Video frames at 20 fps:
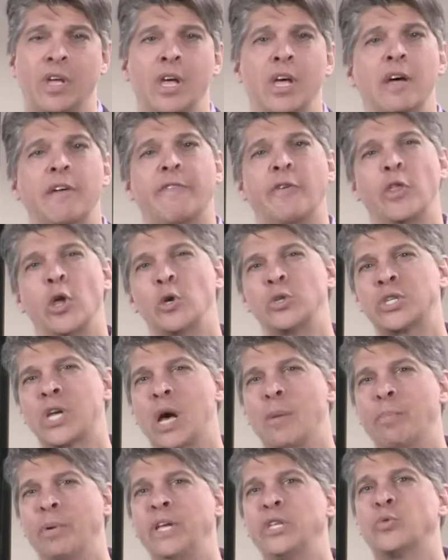For those
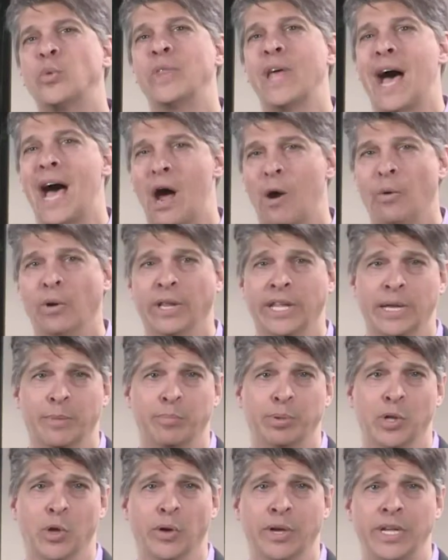companies with hourly
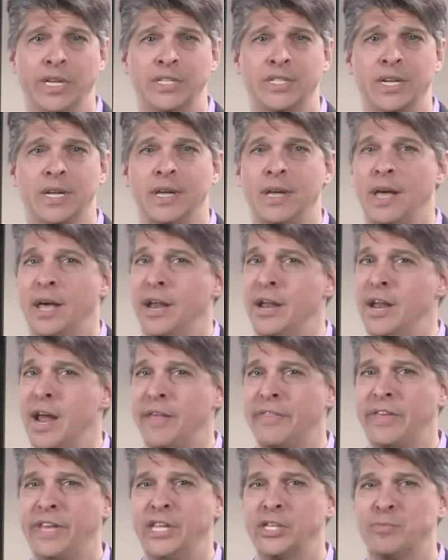employees,
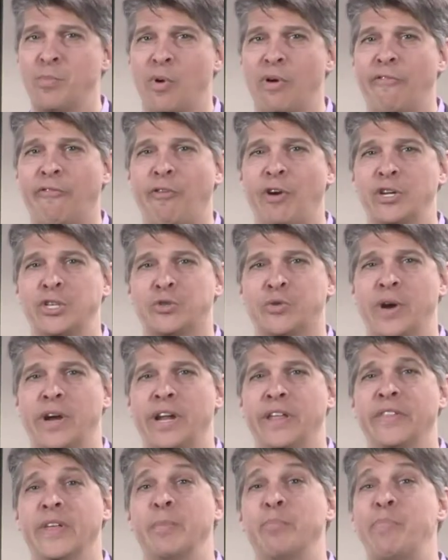nothing is more
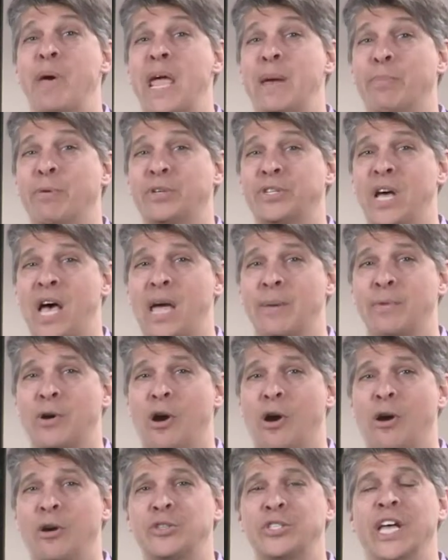frustrating than paper time
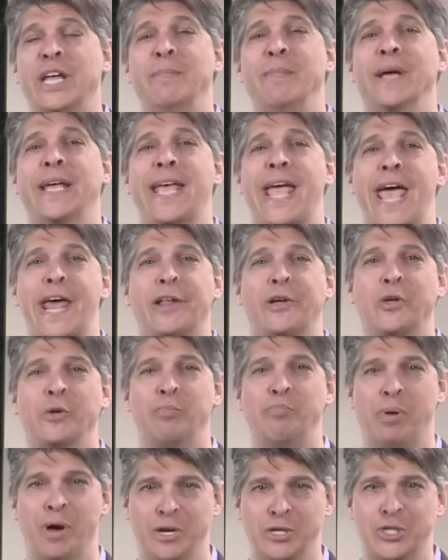cards and mechanical
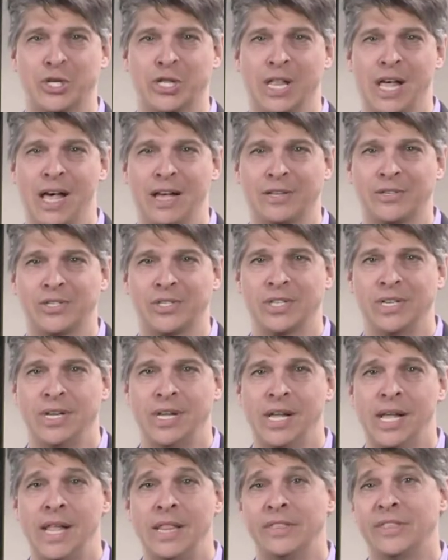punch clocks.
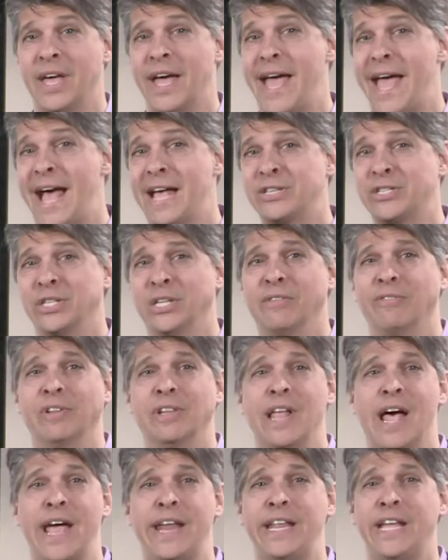The hassle of
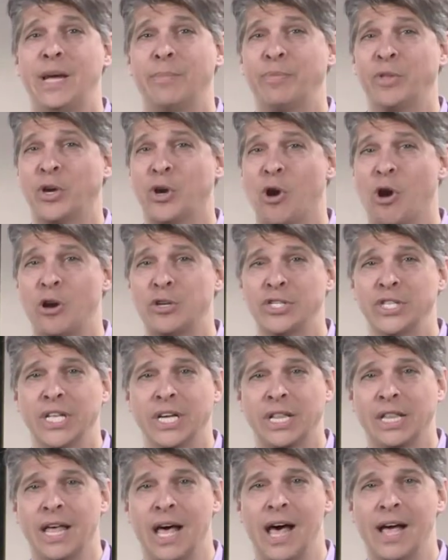lining up the cards in the
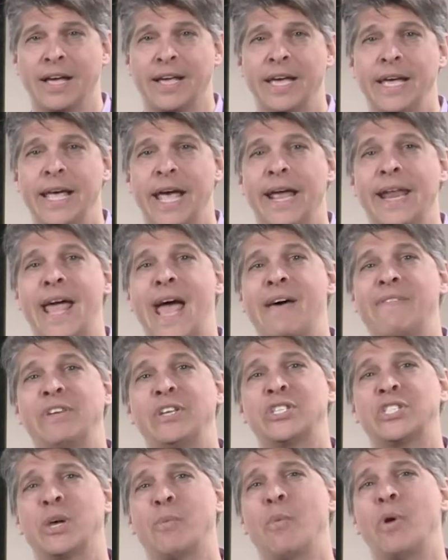clock and having
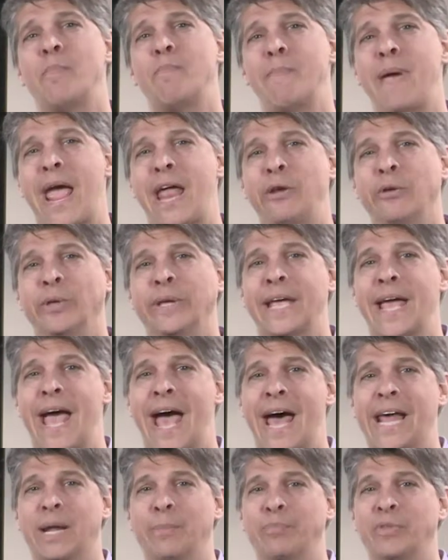someone manually
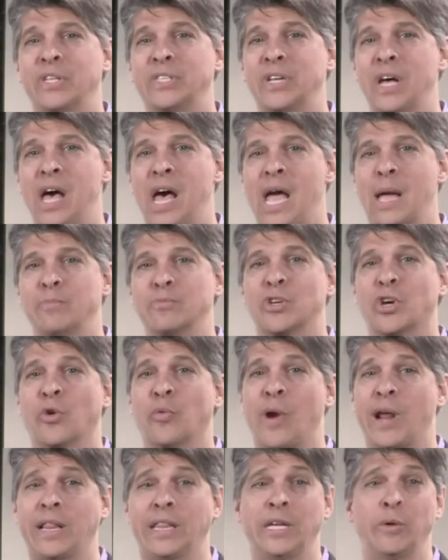add up the times
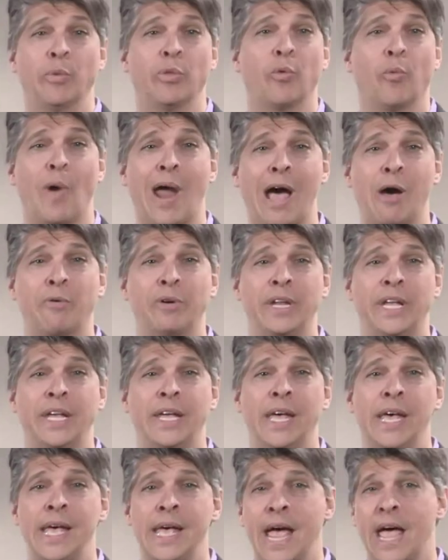correctly with
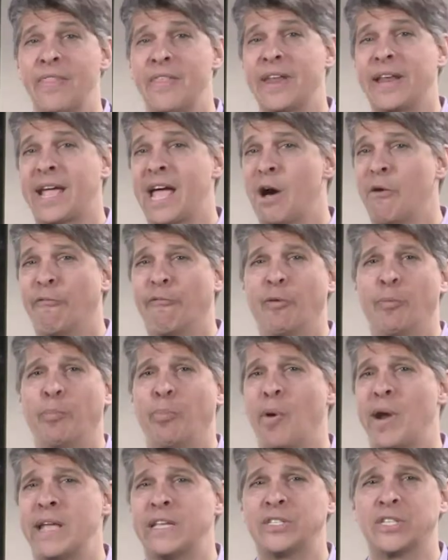rounding and then account for
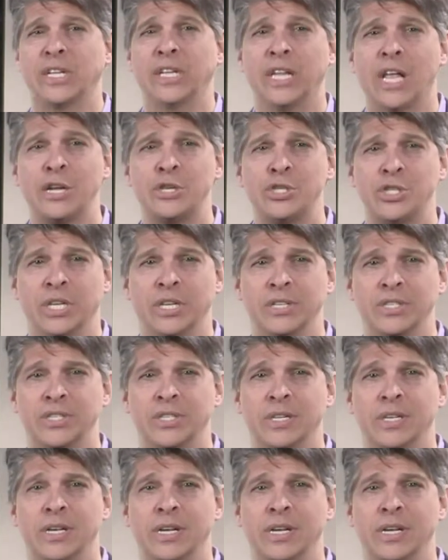breaks and lunches.